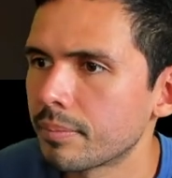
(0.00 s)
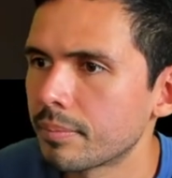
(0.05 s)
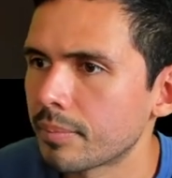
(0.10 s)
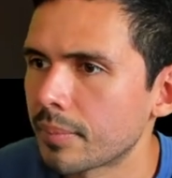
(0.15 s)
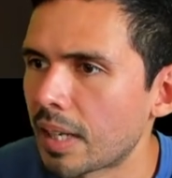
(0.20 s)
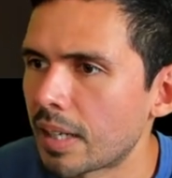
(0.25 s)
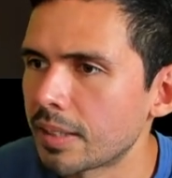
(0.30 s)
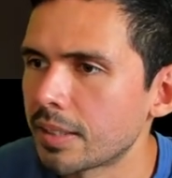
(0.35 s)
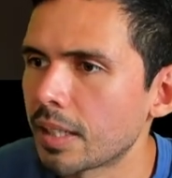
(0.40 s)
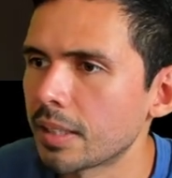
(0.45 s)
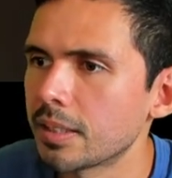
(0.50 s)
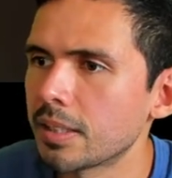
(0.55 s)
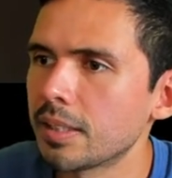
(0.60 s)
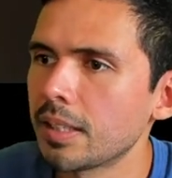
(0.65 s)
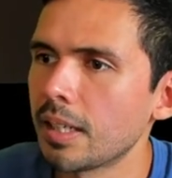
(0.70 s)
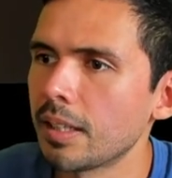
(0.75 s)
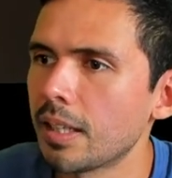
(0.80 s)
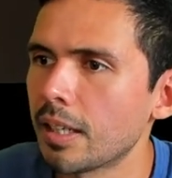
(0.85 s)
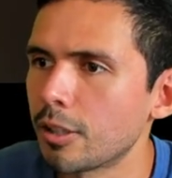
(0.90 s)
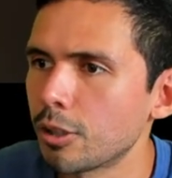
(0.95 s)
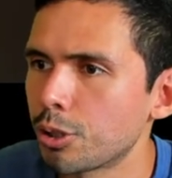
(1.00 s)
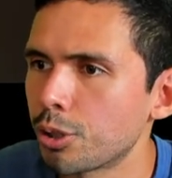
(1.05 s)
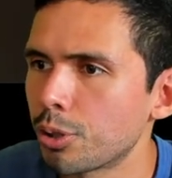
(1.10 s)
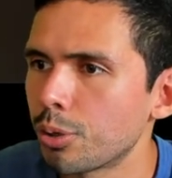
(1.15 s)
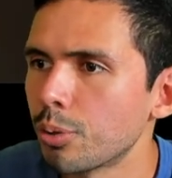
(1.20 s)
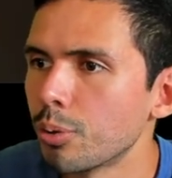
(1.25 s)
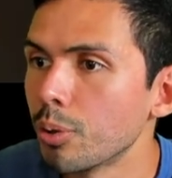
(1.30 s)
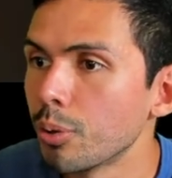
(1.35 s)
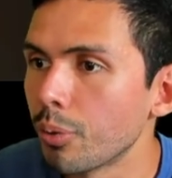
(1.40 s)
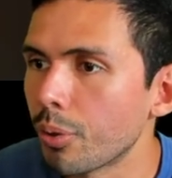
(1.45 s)
That is not to say that a
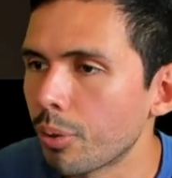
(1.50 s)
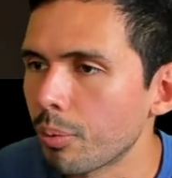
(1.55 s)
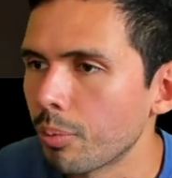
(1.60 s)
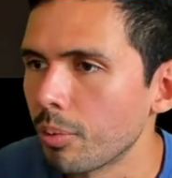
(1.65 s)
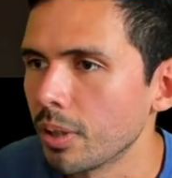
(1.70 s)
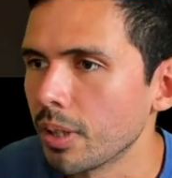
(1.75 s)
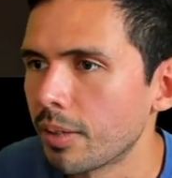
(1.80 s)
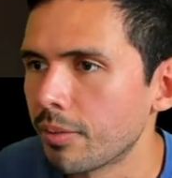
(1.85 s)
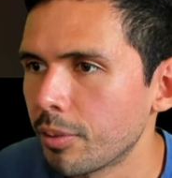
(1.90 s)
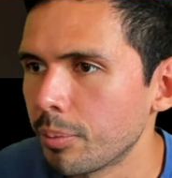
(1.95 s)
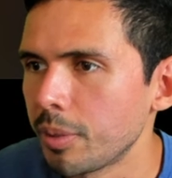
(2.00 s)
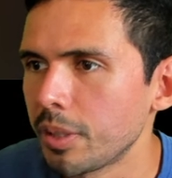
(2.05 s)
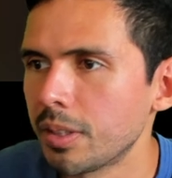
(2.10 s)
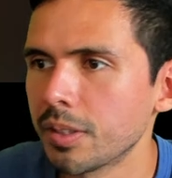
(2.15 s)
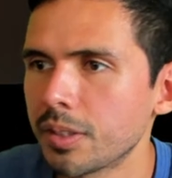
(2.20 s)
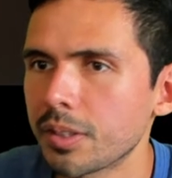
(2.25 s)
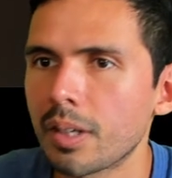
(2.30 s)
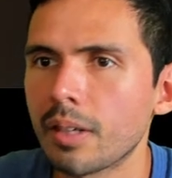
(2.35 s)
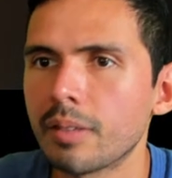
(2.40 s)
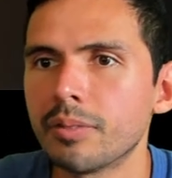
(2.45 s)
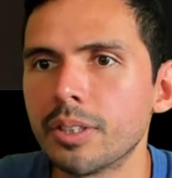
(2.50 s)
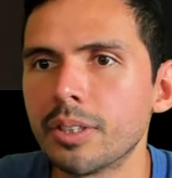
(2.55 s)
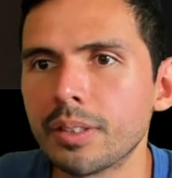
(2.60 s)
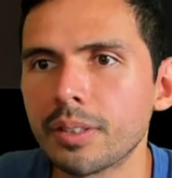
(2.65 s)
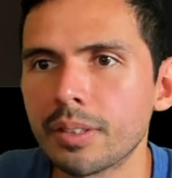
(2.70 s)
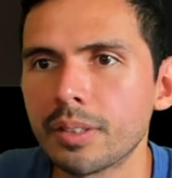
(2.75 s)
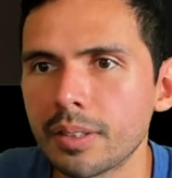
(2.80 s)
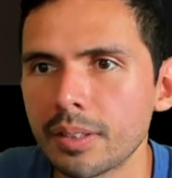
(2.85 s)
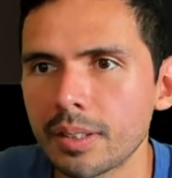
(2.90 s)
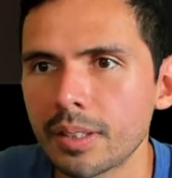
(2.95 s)
truth will ever be discovered.
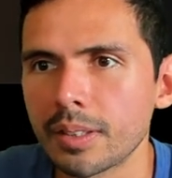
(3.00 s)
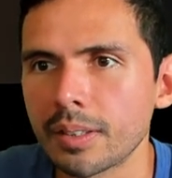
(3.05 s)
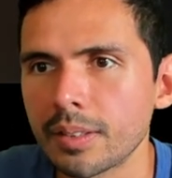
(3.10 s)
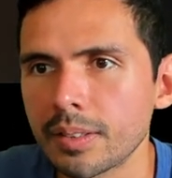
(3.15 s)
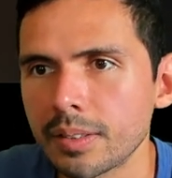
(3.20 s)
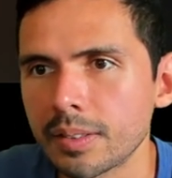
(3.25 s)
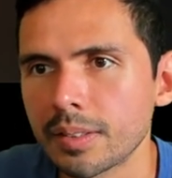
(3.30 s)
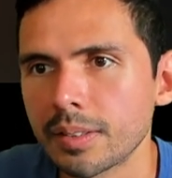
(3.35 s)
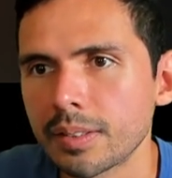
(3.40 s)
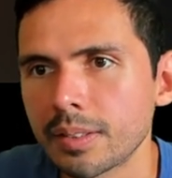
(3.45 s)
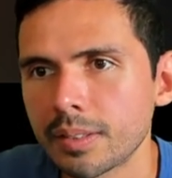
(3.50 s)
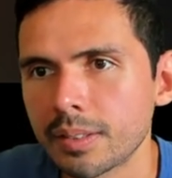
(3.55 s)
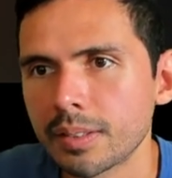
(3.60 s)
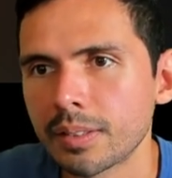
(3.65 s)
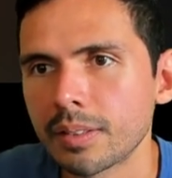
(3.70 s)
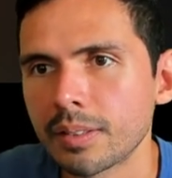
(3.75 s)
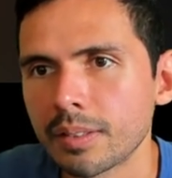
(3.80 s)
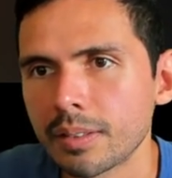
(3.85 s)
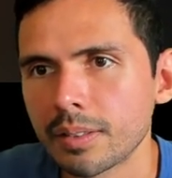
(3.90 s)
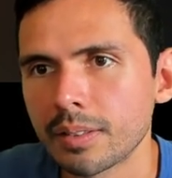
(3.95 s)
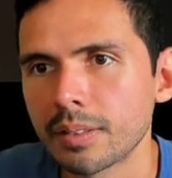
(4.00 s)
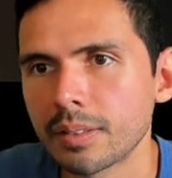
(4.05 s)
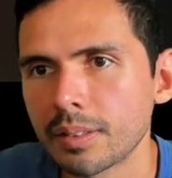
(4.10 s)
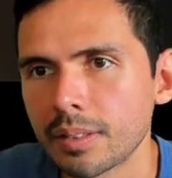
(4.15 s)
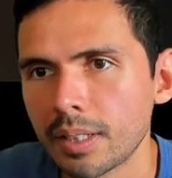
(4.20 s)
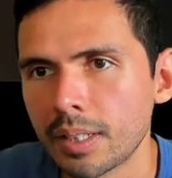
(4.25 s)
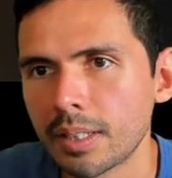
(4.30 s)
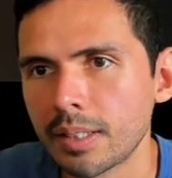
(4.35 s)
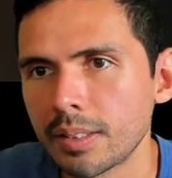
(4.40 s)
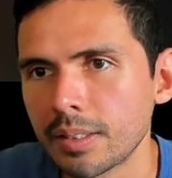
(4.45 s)
I think it's
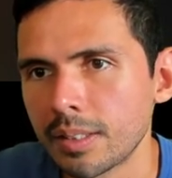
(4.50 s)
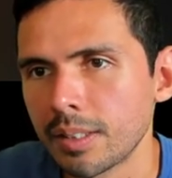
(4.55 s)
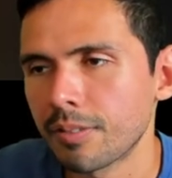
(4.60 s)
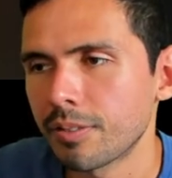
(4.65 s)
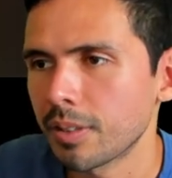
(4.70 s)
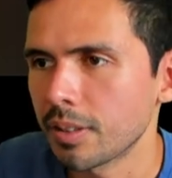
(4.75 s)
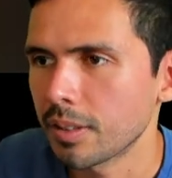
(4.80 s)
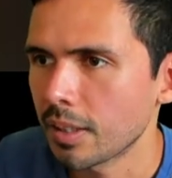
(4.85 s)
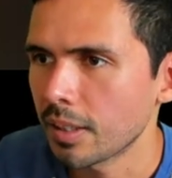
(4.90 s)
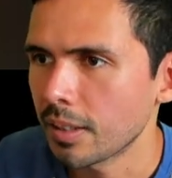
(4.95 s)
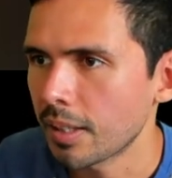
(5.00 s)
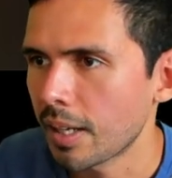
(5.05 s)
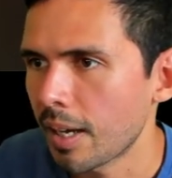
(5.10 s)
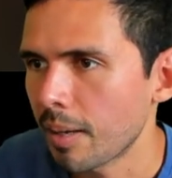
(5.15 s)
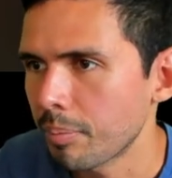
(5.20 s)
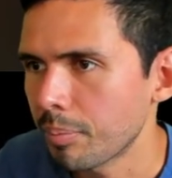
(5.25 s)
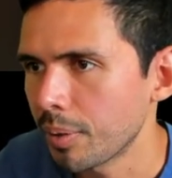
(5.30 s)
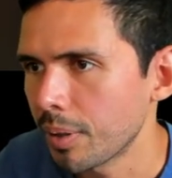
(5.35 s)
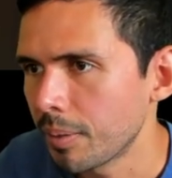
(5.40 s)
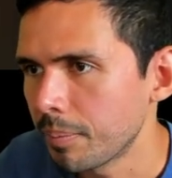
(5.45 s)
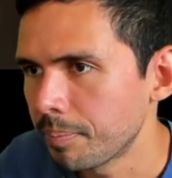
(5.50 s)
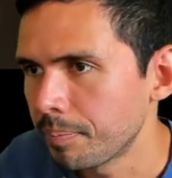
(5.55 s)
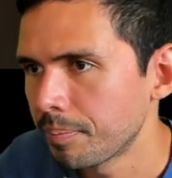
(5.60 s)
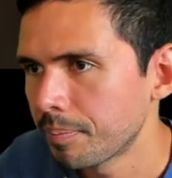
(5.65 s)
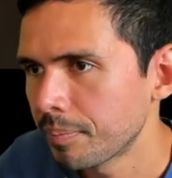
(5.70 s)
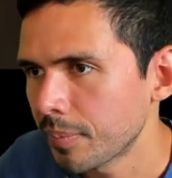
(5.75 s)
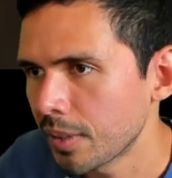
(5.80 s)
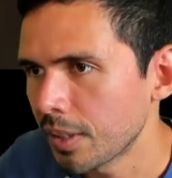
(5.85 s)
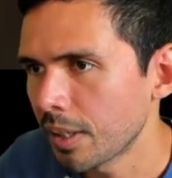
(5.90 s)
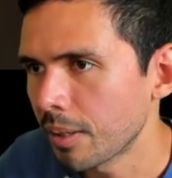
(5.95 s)
kind of different than that, but
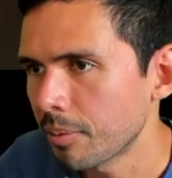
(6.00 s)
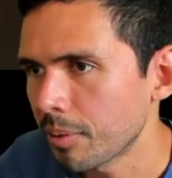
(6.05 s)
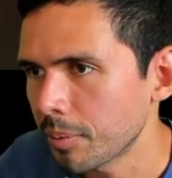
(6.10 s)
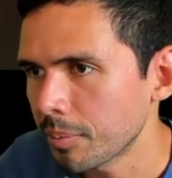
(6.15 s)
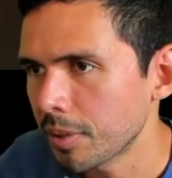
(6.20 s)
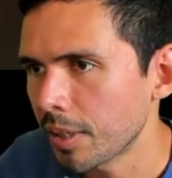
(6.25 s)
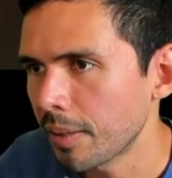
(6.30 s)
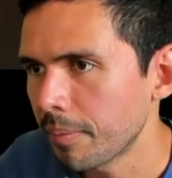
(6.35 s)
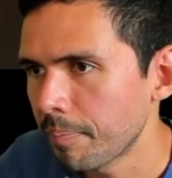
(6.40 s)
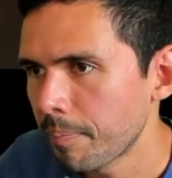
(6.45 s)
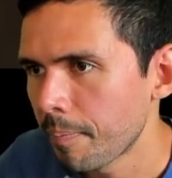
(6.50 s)
you get what I'm saying.